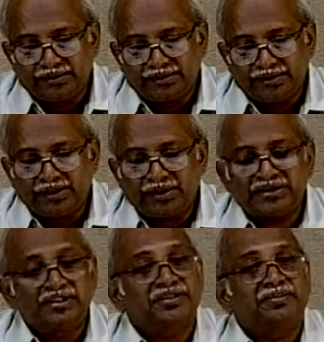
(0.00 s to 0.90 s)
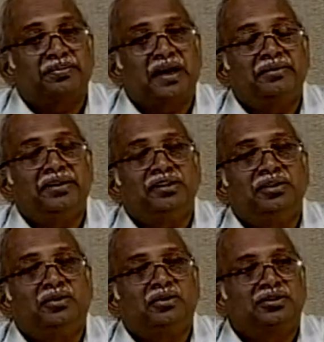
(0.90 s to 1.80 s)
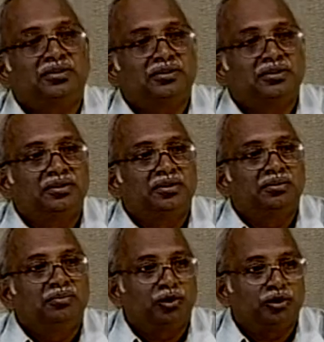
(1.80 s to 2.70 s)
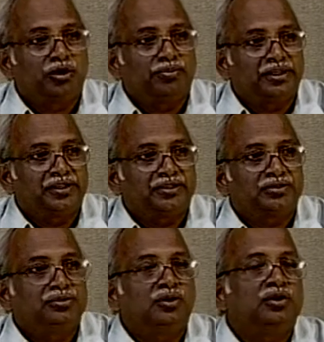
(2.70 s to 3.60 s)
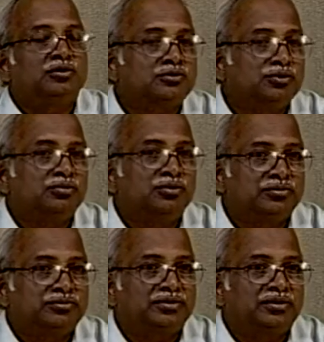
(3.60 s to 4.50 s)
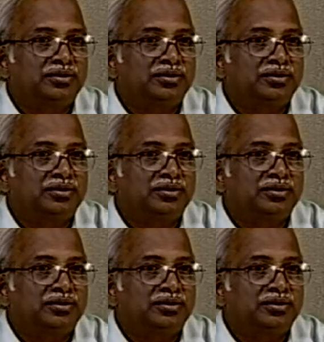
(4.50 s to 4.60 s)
there was this privately owned boat operators who also moved